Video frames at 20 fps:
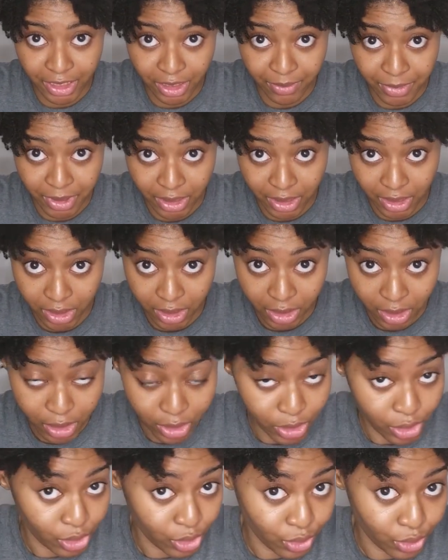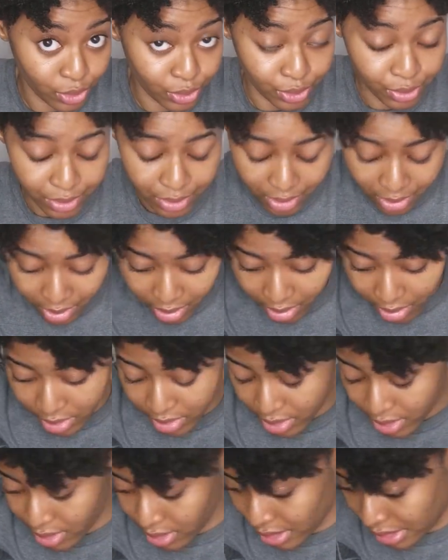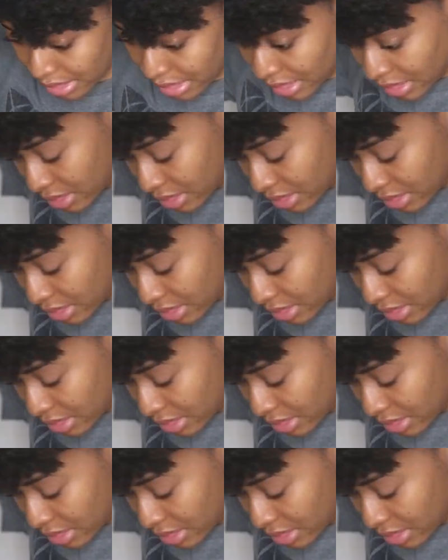my hair into 6